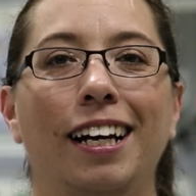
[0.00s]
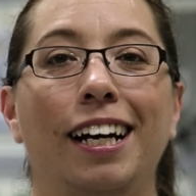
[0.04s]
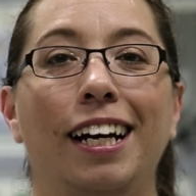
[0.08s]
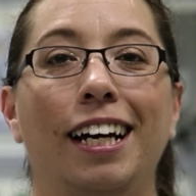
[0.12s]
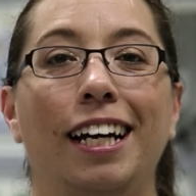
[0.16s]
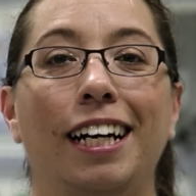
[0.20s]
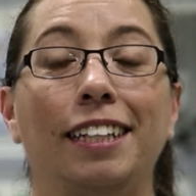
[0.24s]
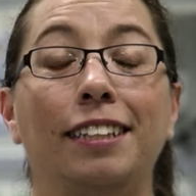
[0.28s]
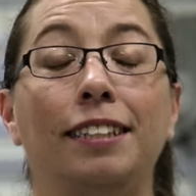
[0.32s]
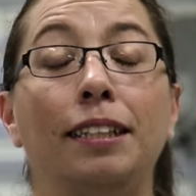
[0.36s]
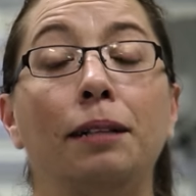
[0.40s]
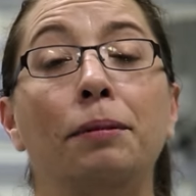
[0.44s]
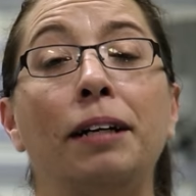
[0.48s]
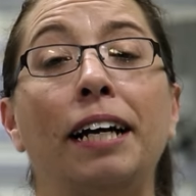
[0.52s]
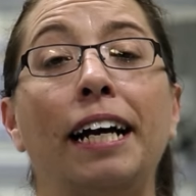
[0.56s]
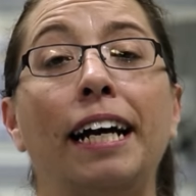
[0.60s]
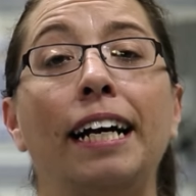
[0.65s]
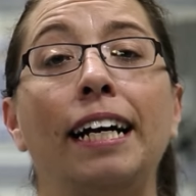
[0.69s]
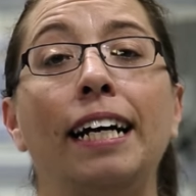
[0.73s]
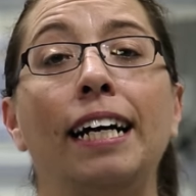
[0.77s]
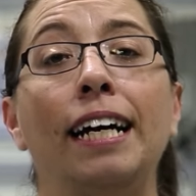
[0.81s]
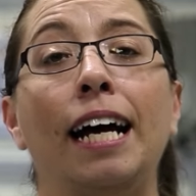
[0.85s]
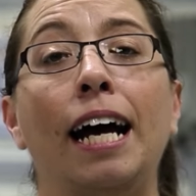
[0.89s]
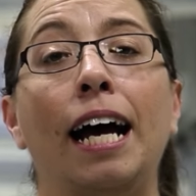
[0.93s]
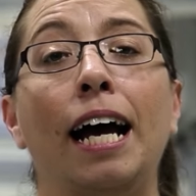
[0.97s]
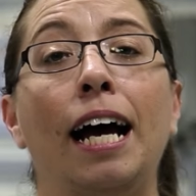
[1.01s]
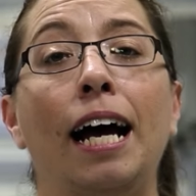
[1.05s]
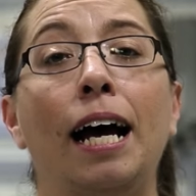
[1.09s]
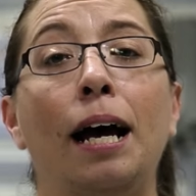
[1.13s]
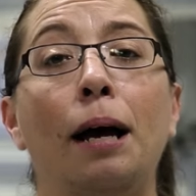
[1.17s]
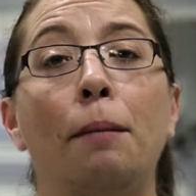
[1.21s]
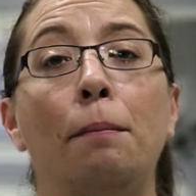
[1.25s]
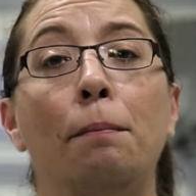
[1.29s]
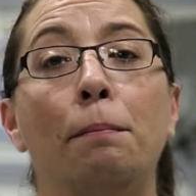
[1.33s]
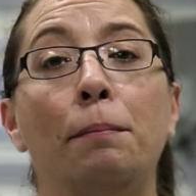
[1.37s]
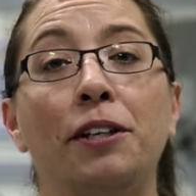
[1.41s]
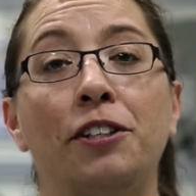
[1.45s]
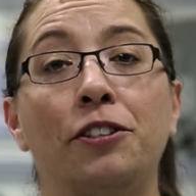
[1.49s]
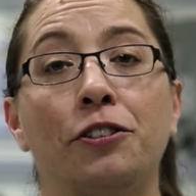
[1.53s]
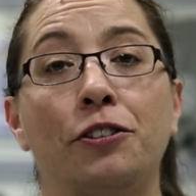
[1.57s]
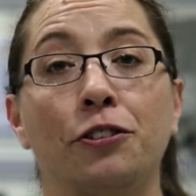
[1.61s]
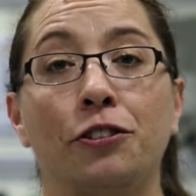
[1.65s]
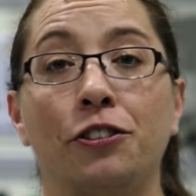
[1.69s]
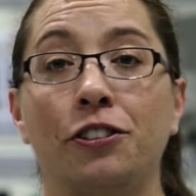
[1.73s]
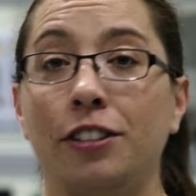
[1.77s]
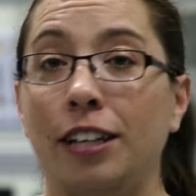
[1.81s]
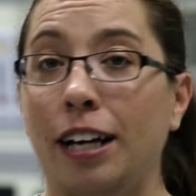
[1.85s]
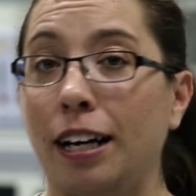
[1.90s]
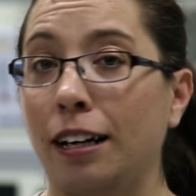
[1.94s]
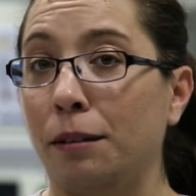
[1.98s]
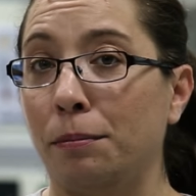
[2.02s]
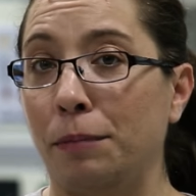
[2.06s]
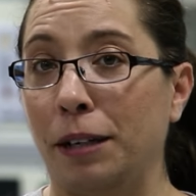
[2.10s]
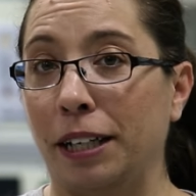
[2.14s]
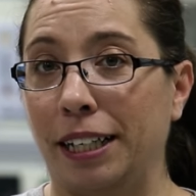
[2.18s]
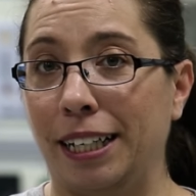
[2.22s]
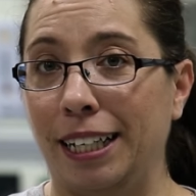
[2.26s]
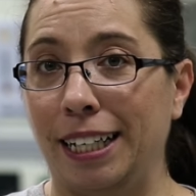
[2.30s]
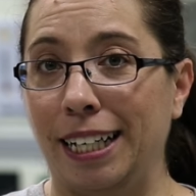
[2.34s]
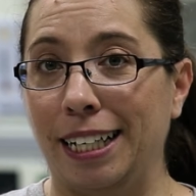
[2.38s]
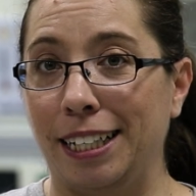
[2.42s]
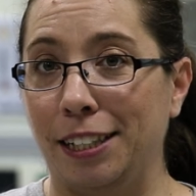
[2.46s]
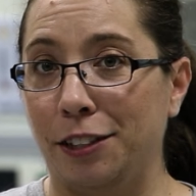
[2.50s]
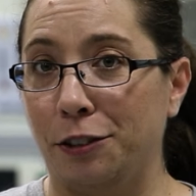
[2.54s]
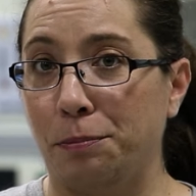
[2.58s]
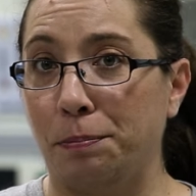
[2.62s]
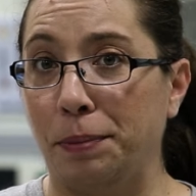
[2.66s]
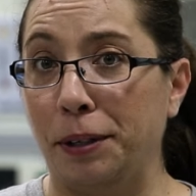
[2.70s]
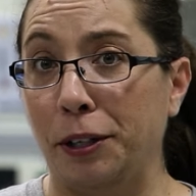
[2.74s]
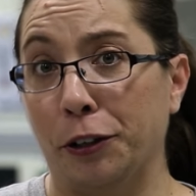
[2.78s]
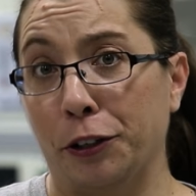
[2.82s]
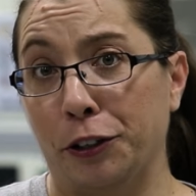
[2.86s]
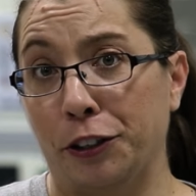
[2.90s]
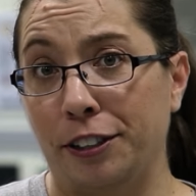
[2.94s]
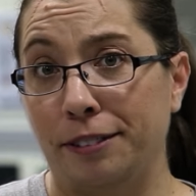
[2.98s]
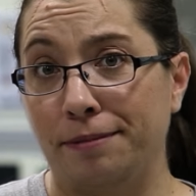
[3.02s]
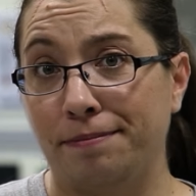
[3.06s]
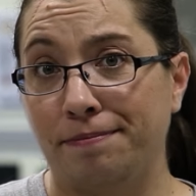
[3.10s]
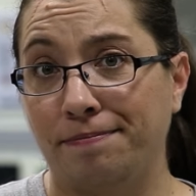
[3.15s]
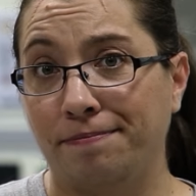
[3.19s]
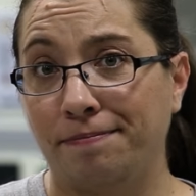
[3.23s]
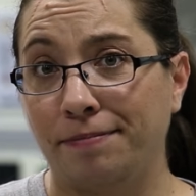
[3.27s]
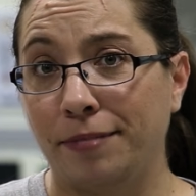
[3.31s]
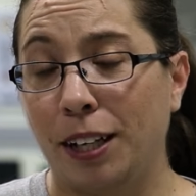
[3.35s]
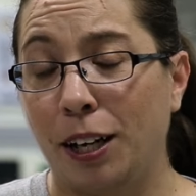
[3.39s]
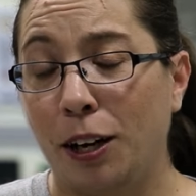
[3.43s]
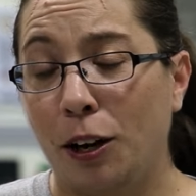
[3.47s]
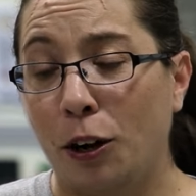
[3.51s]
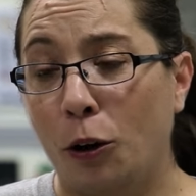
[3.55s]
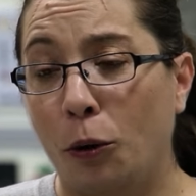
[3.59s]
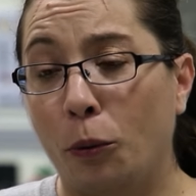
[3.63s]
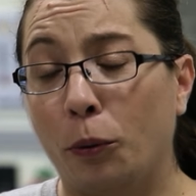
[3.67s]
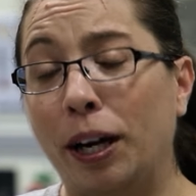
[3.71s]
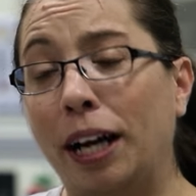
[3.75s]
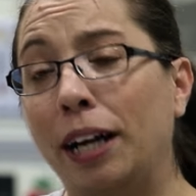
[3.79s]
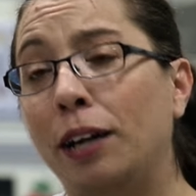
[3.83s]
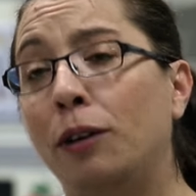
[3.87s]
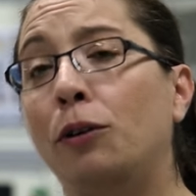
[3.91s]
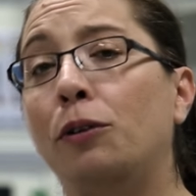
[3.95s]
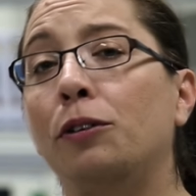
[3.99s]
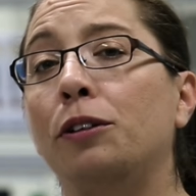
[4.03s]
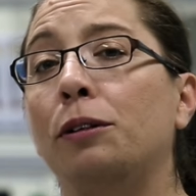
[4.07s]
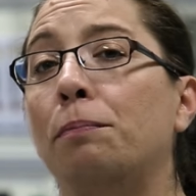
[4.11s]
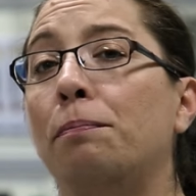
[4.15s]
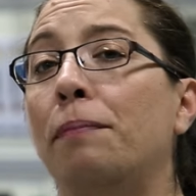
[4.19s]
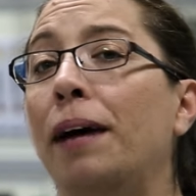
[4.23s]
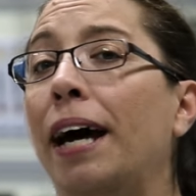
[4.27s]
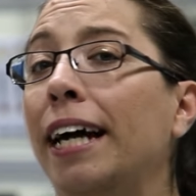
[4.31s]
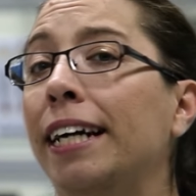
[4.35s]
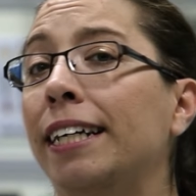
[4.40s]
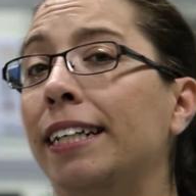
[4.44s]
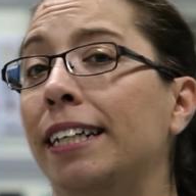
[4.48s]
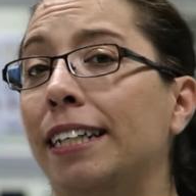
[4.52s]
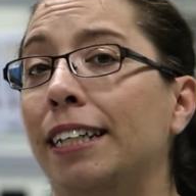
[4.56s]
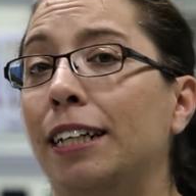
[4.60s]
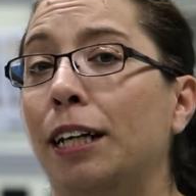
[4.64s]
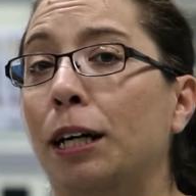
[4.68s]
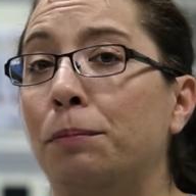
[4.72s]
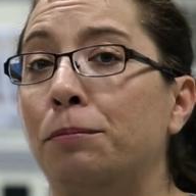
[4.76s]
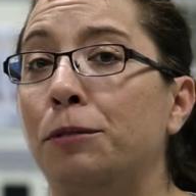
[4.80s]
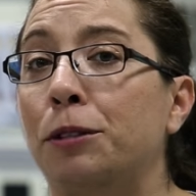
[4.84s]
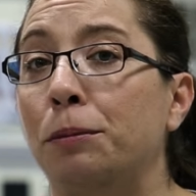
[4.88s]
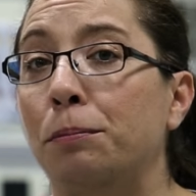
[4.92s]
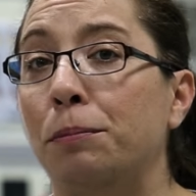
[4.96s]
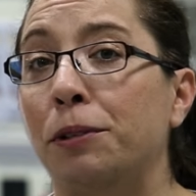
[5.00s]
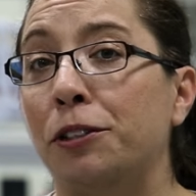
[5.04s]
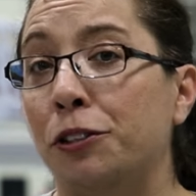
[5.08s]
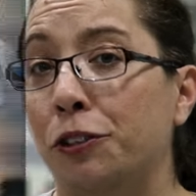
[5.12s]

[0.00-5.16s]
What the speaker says: Exhibit A, Mr. Sock Monkey and his beard. When I hold a magnet up to Mr.